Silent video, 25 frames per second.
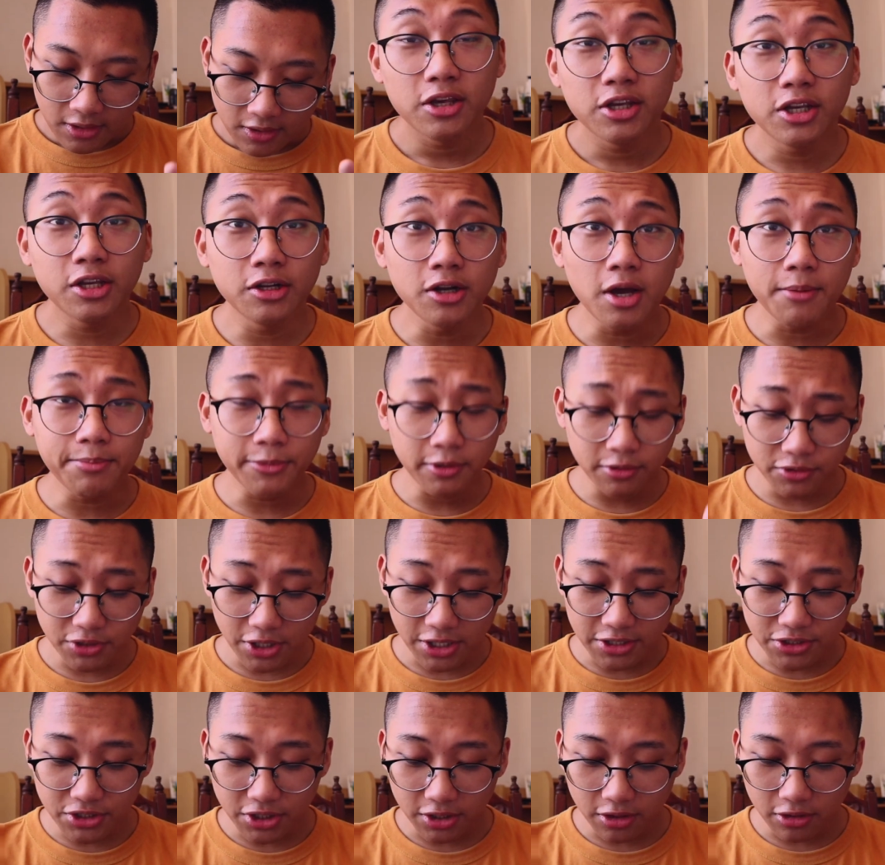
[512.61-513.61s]
You can opt to
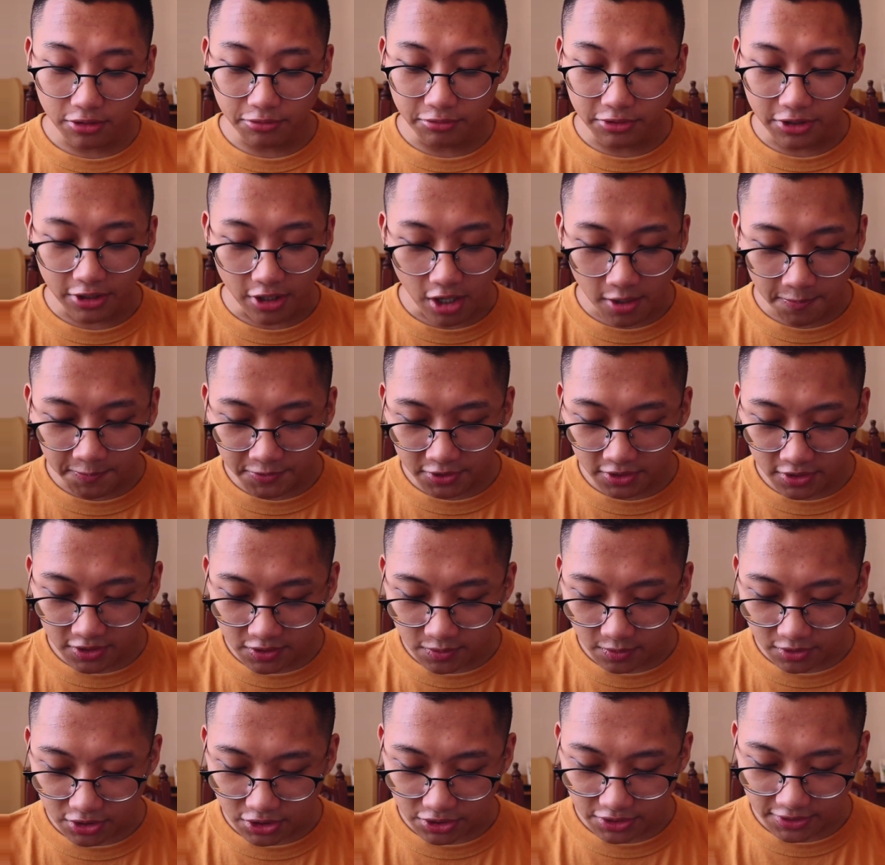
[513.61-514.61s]
change it through the
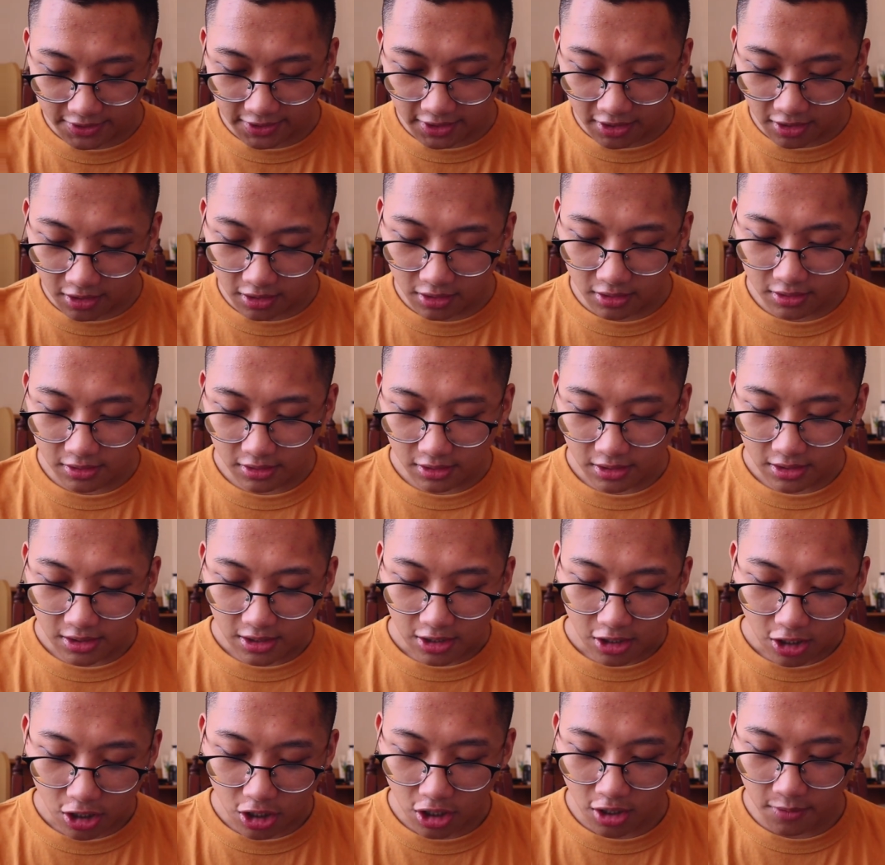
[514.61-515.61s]
options, which is here,
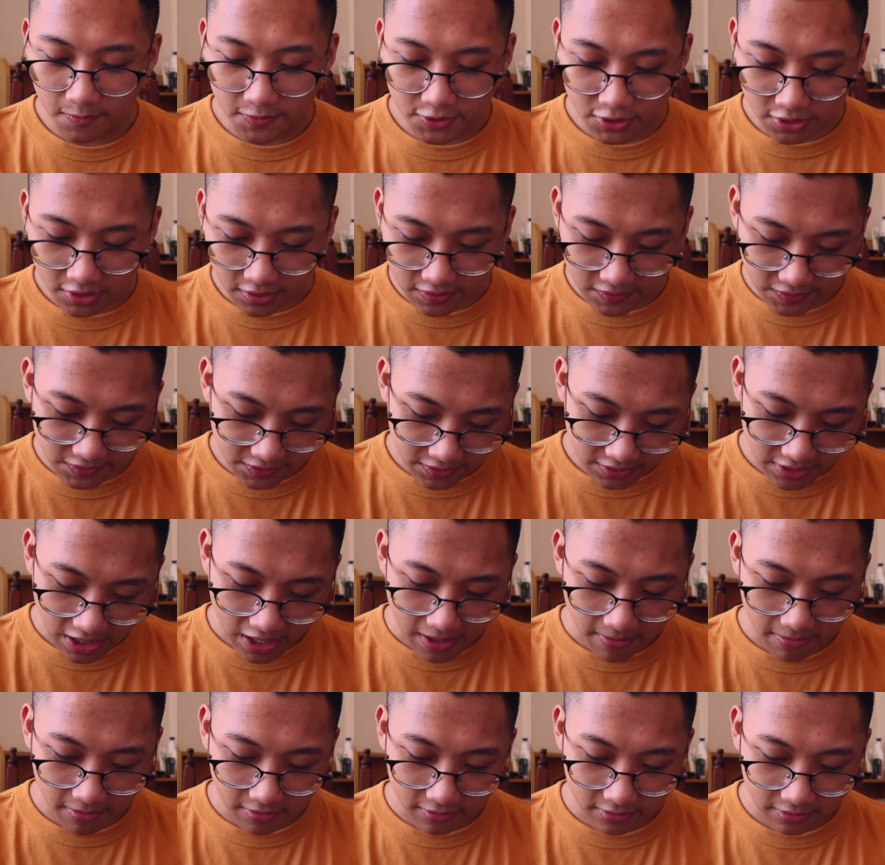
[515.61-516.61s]
options,
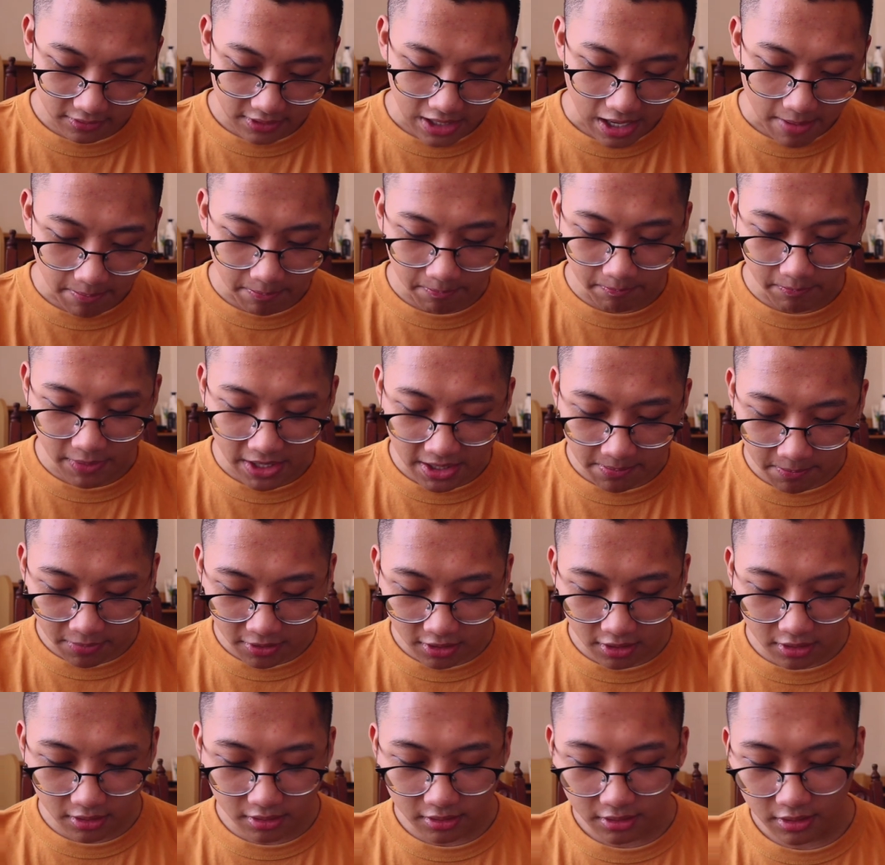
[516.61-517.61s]
tap
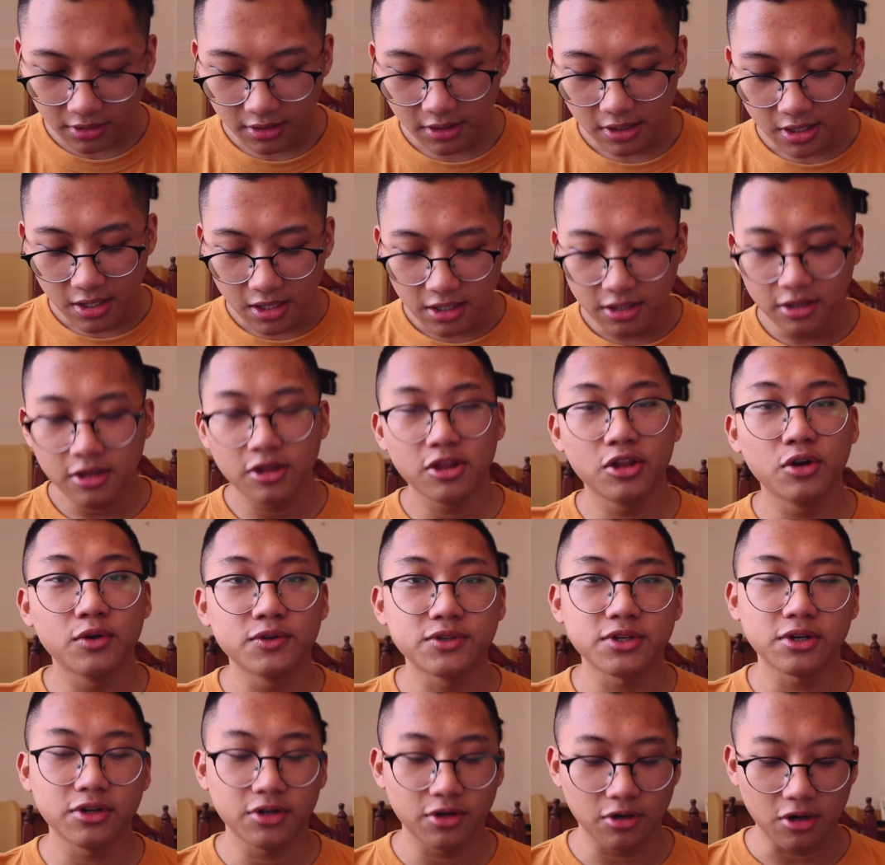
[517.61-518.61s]
paper, and
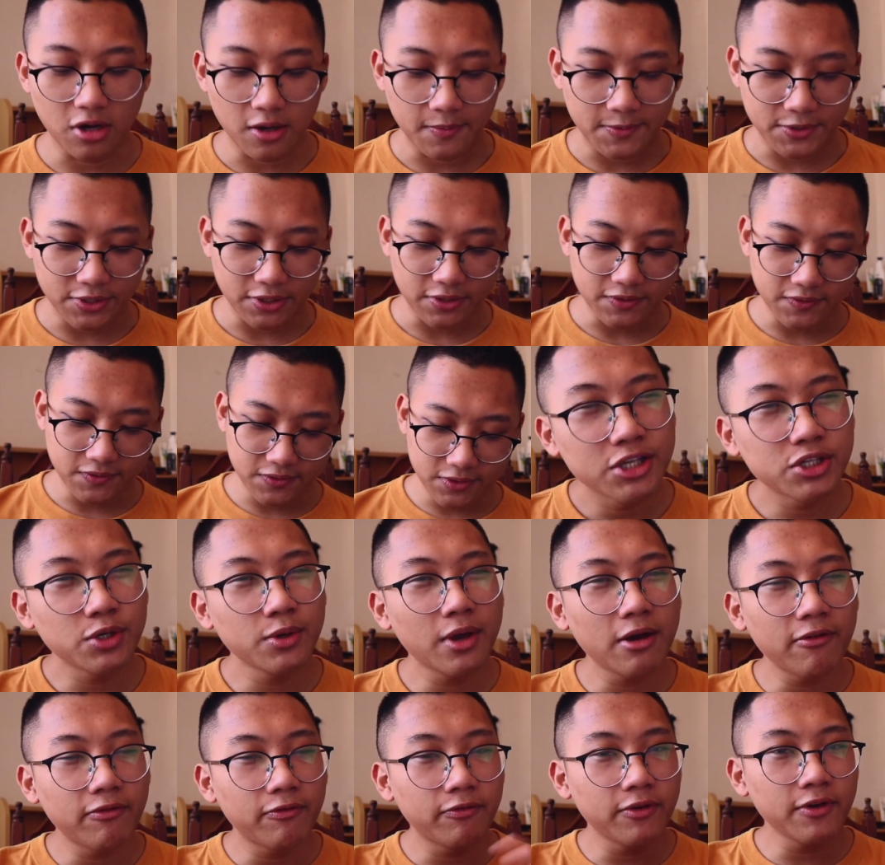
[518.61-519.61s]
those are your options. So
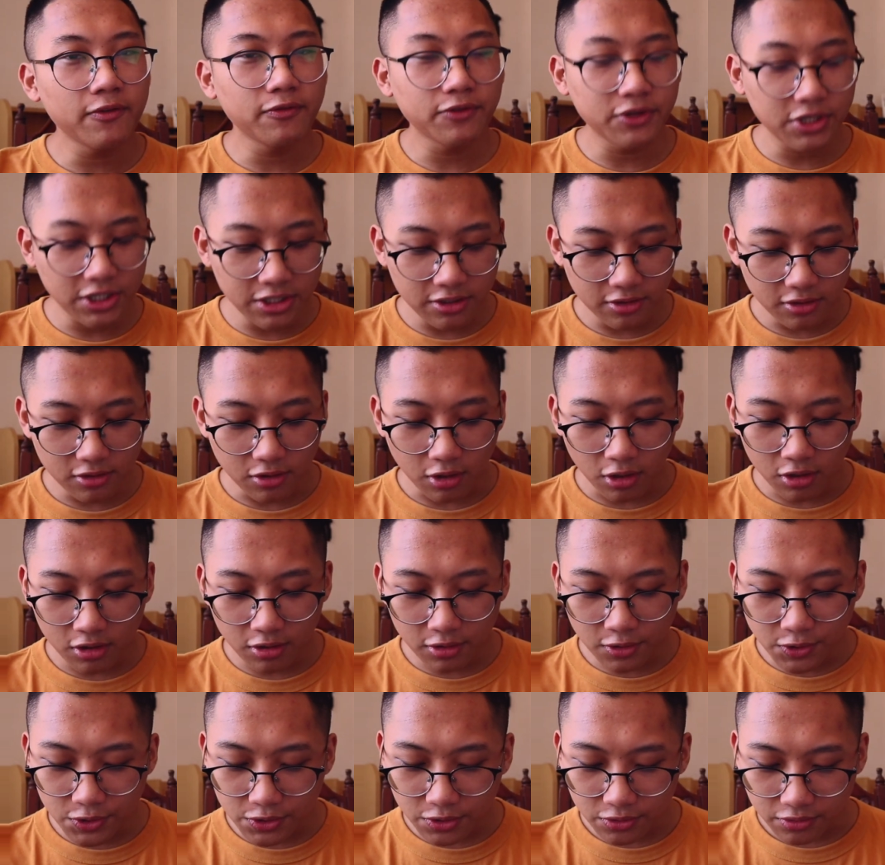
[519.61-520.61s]
you have 15
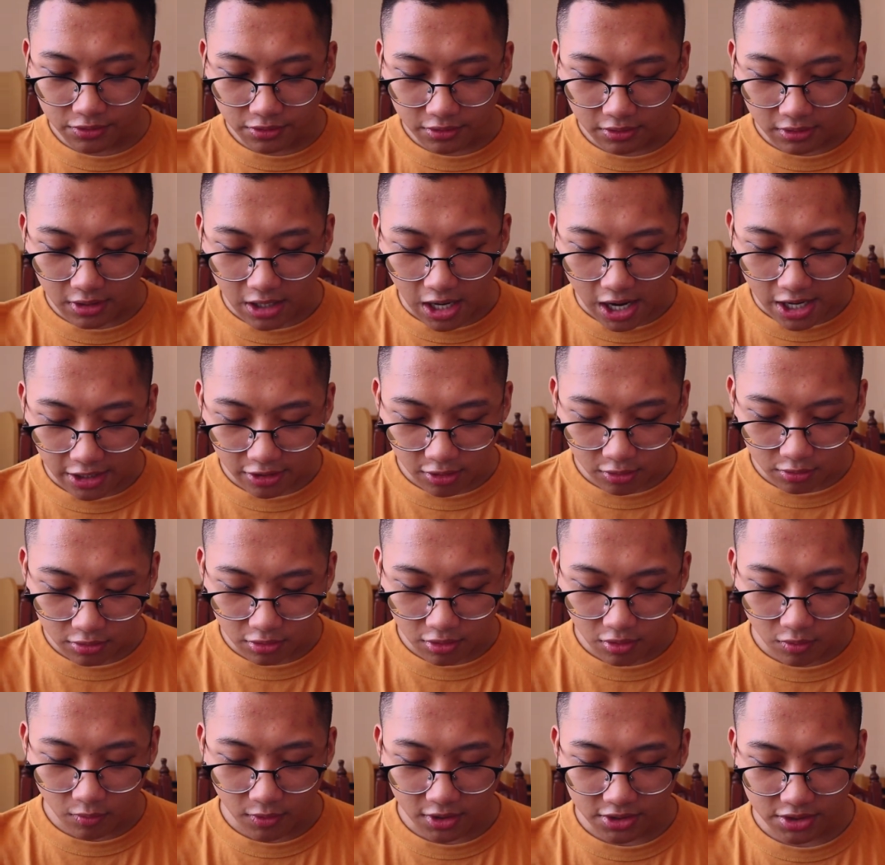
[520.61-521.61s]
colors. I don't
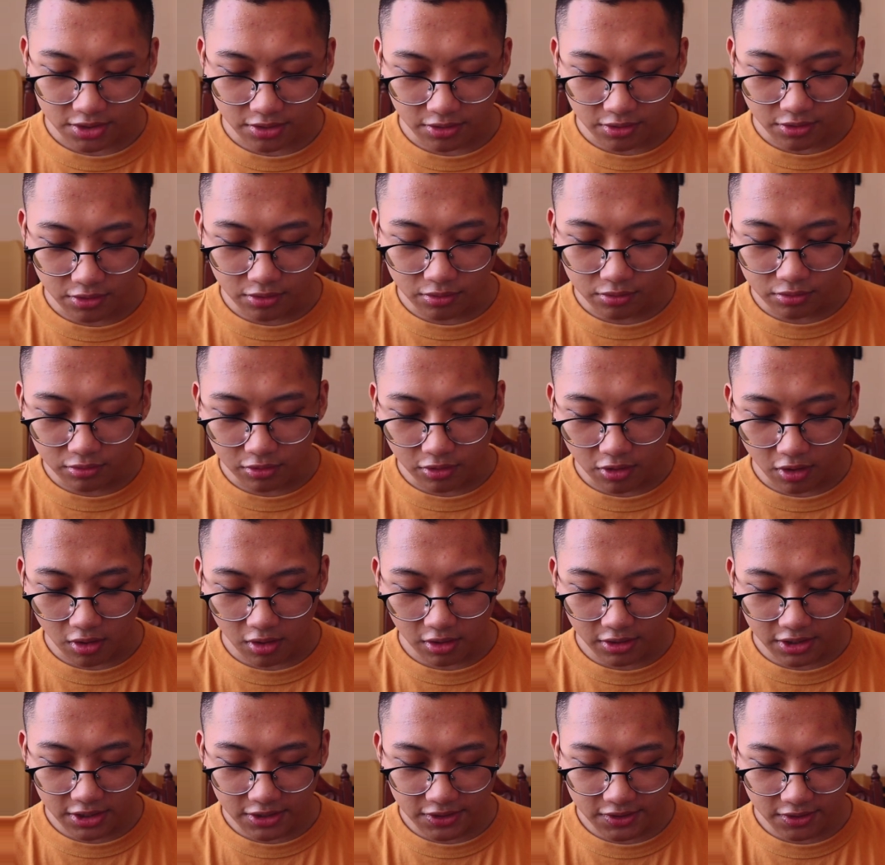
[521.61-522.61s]
know what you
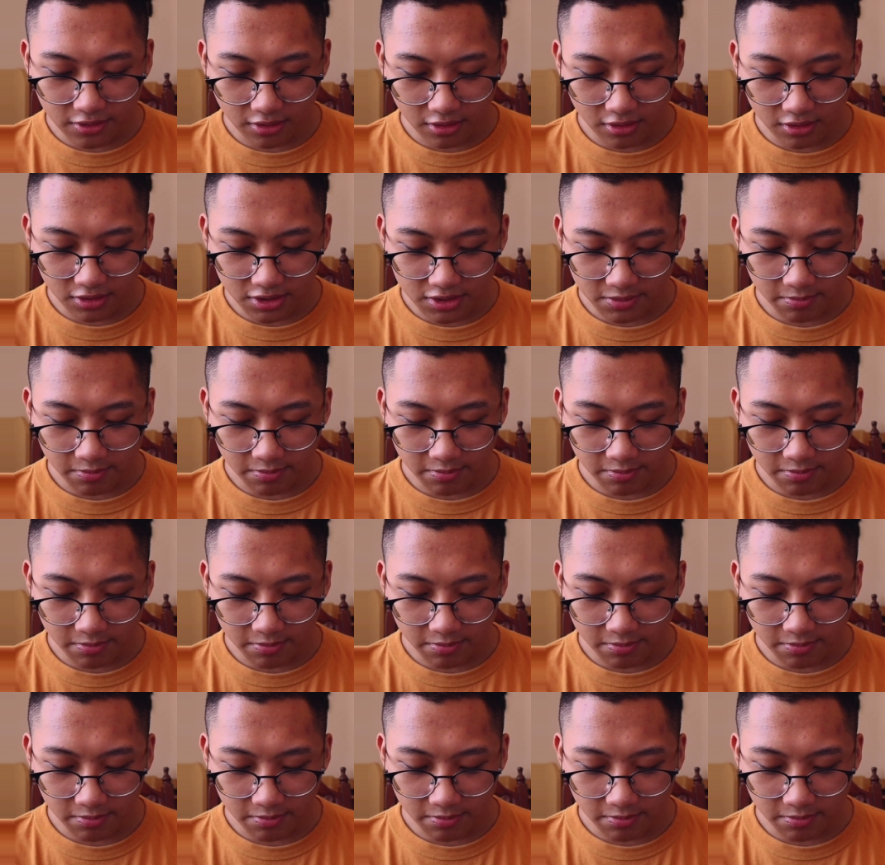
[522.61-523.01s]
call these colors,